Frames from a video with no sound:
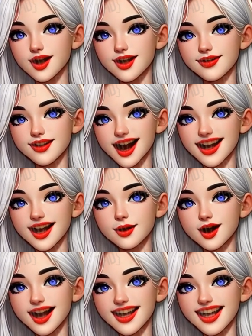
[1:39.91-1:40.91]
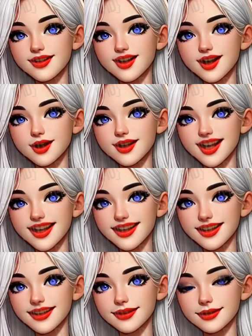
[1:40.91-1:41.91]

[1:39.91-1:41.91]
defining relative clauses?